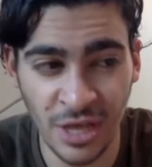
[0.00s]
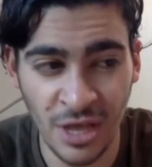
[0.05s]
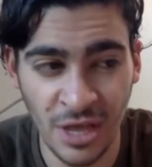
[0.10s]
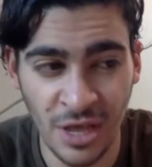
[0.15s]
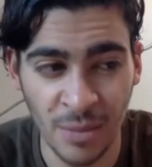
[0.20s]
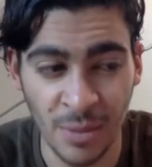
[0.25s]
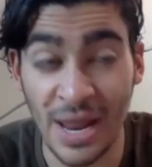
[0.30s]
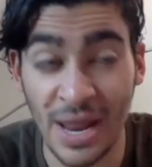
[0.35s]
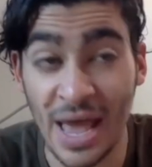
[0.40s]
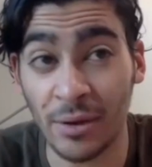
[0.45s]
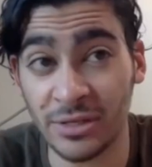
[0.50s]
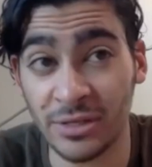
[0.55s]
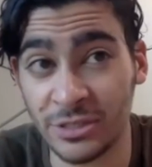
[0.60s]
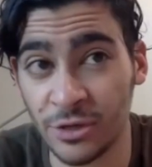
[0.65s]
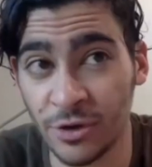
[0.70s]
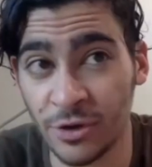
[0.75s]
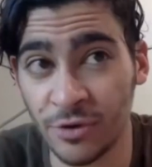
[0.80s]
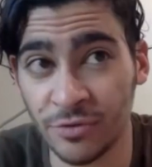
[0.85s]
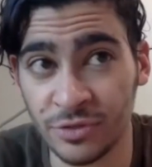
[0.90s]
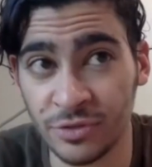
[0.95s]
But now it
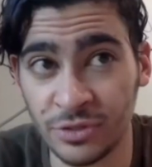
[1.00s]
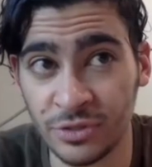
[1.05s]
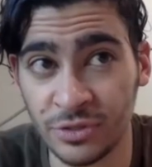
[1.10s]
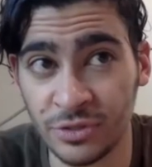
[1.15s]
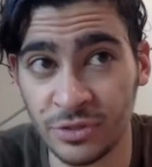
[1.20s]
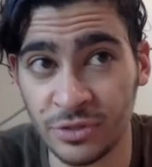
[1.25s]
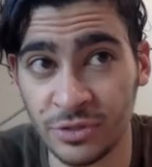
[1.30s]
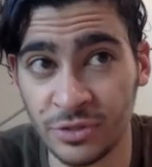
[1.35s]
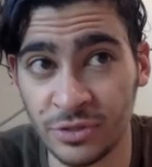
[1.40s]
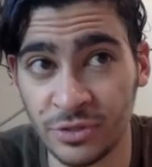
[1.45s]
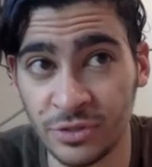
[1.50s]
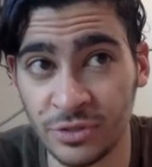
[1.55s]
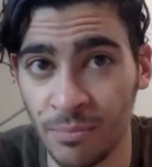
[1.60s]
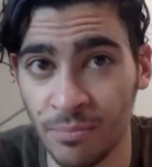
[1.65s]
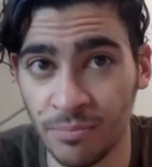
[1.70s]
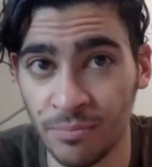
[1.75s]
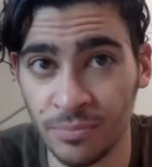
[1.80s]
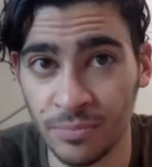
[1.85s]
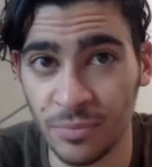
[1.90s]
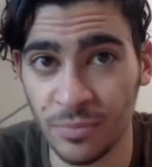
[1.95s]
serves um,